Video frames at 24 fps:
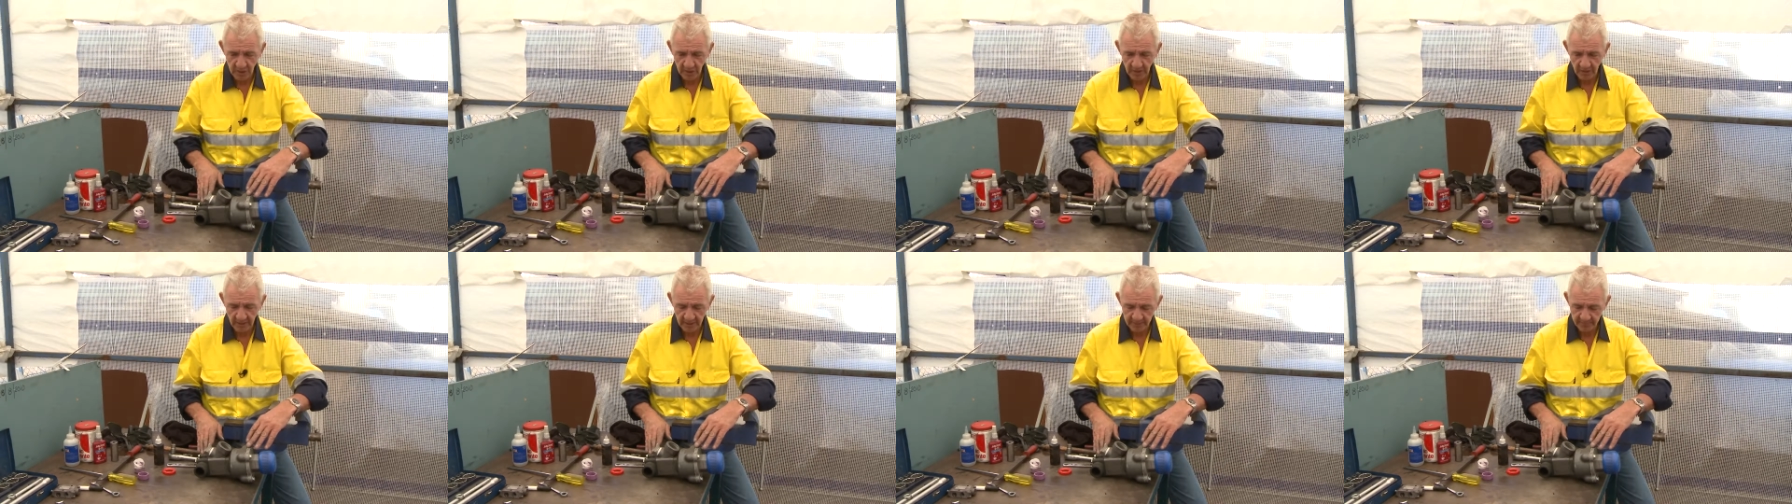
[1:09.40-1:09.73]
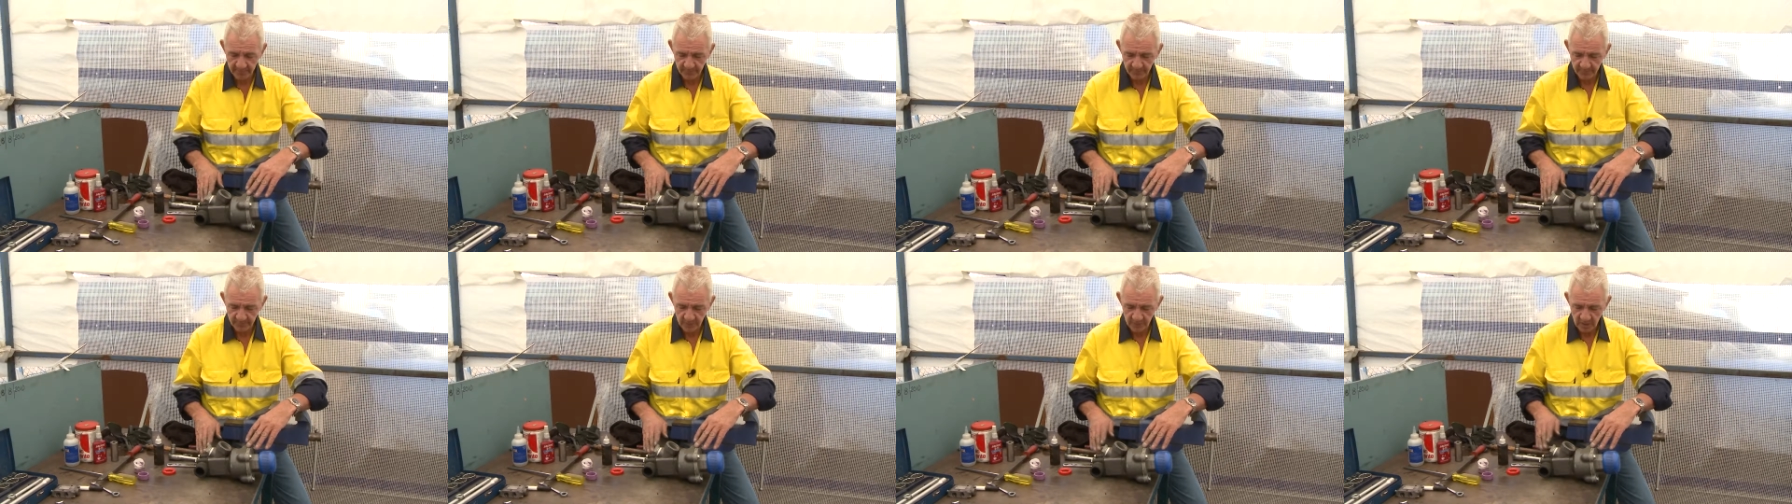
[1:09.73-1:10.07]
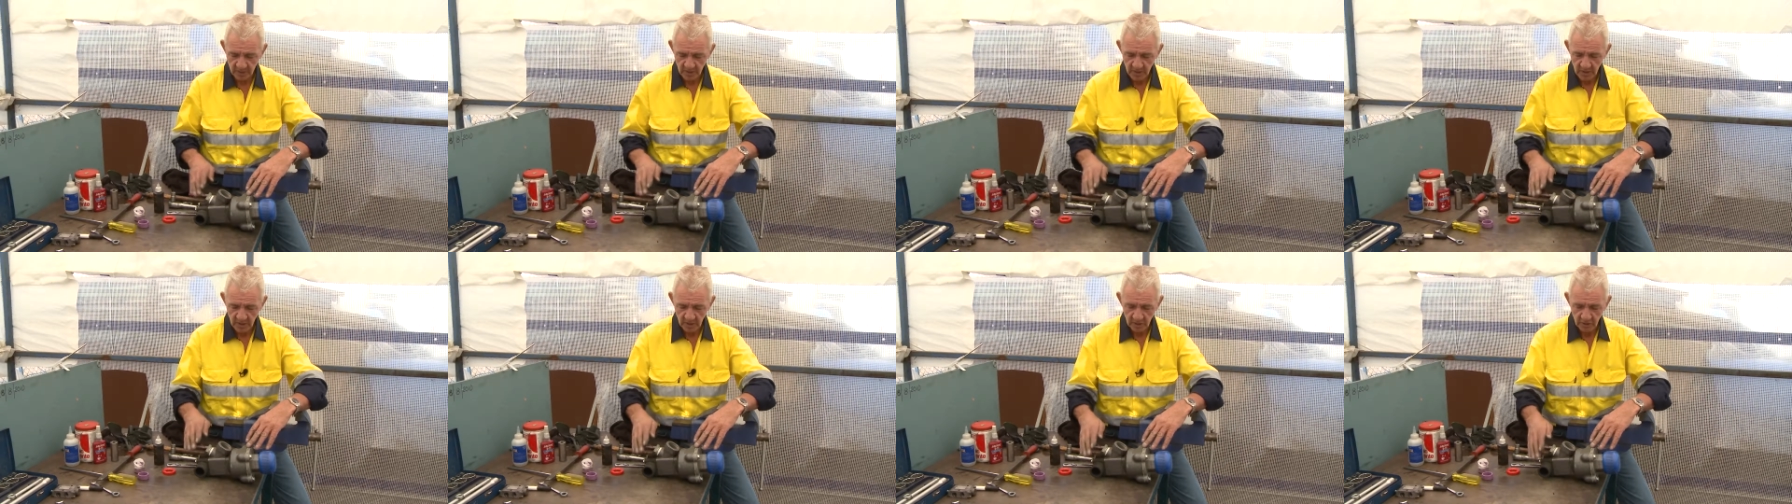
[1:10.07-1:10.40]
line,
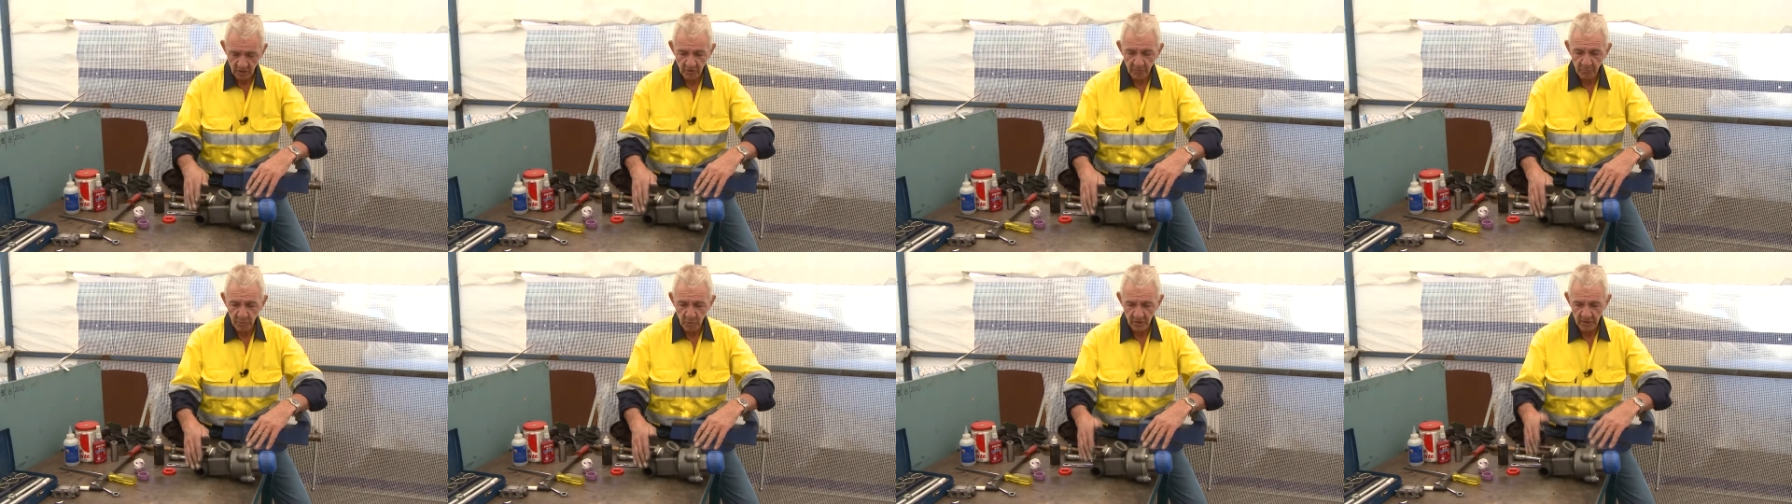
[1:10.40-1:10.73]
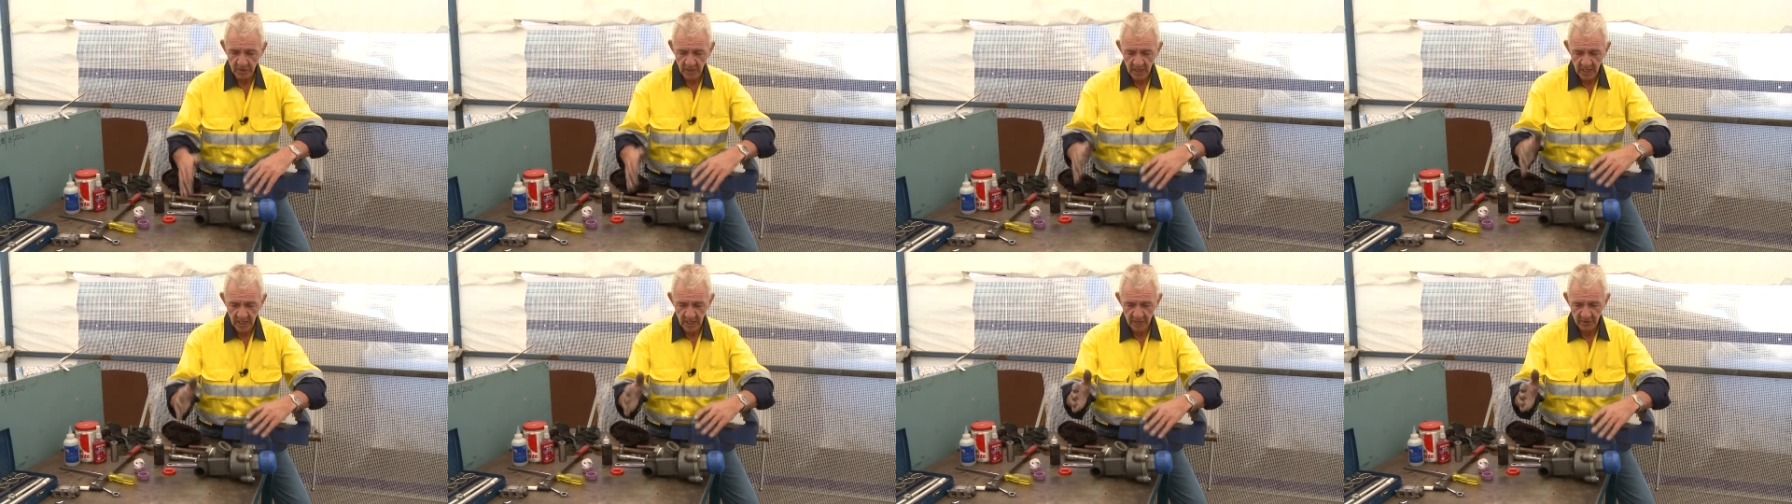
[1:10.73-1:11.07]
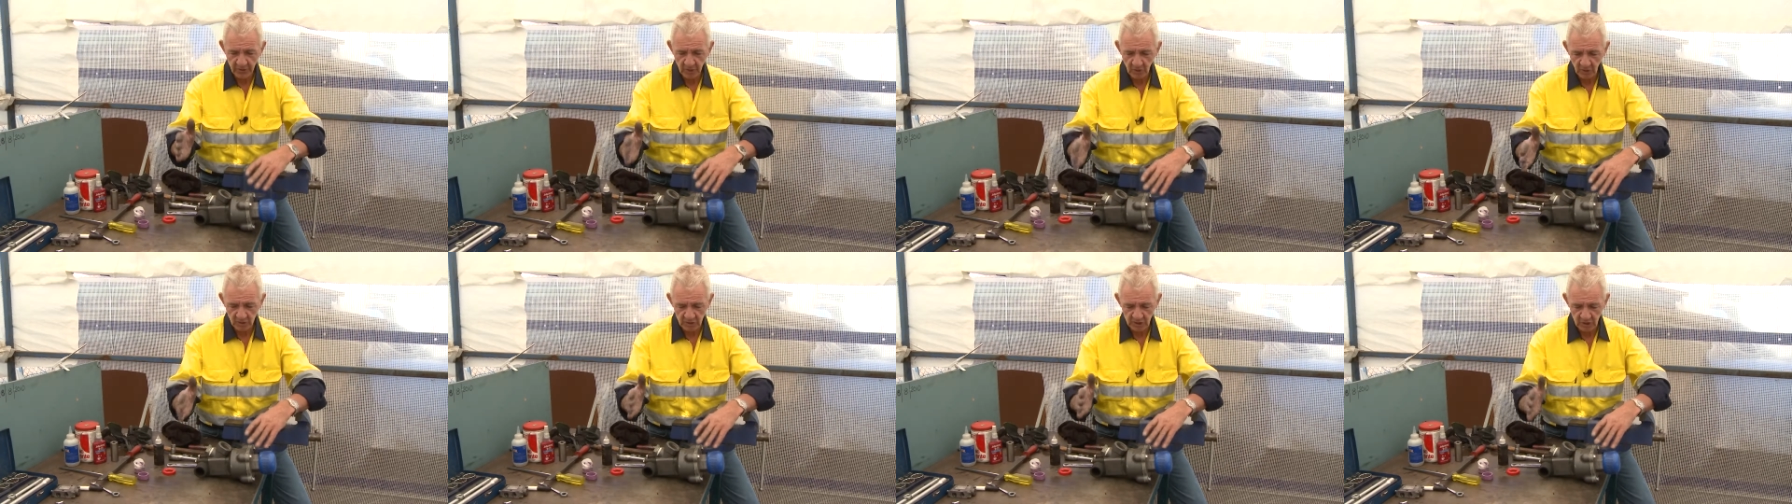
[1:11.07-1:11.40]
you've put a
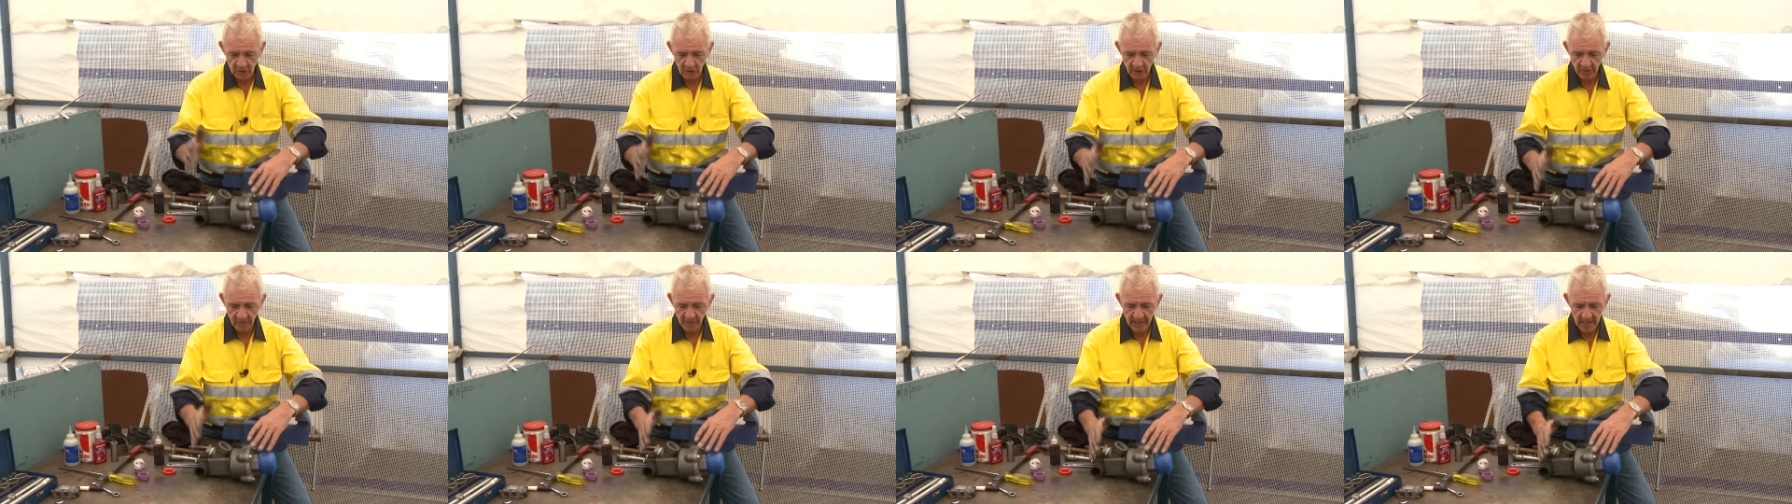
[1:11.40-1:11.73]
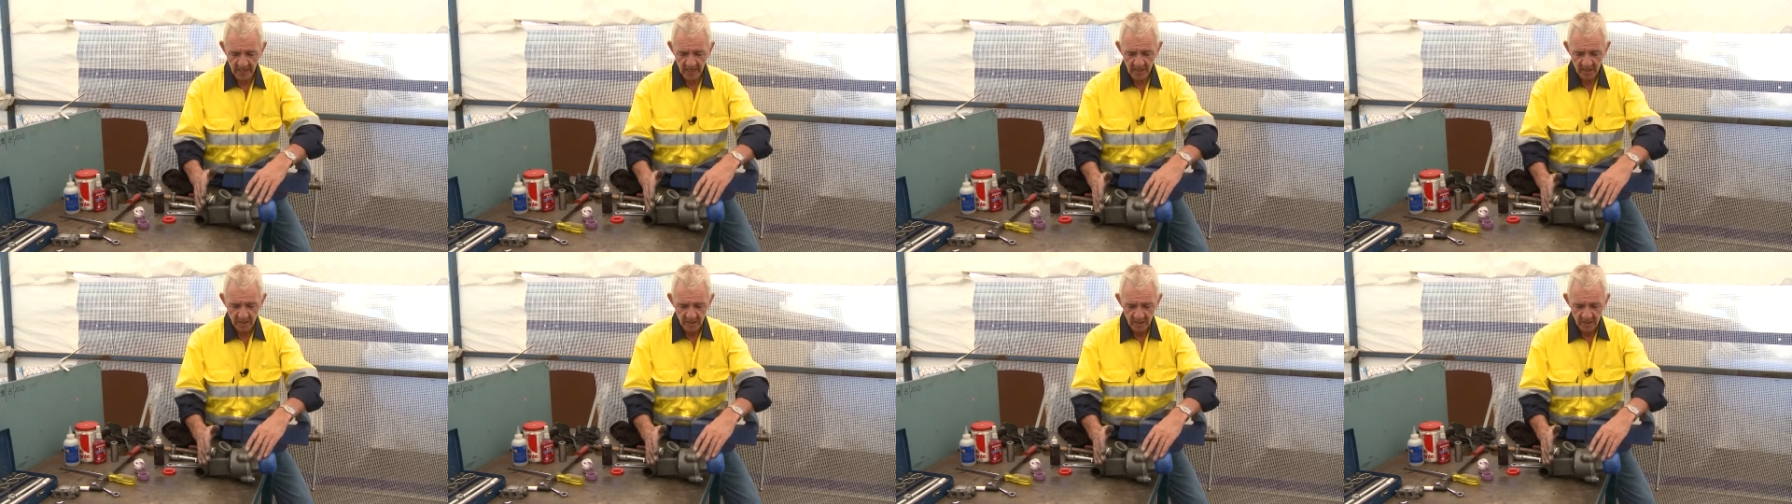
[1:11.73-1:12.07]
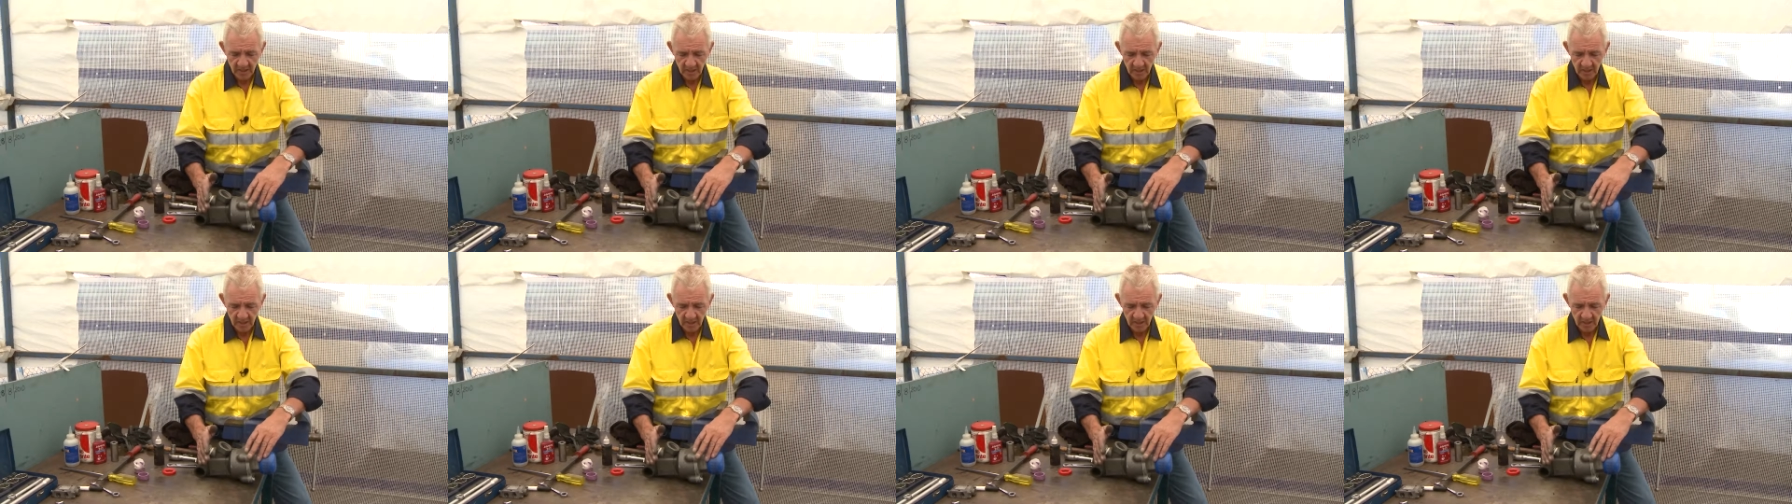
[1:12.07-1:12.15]
nozzle on there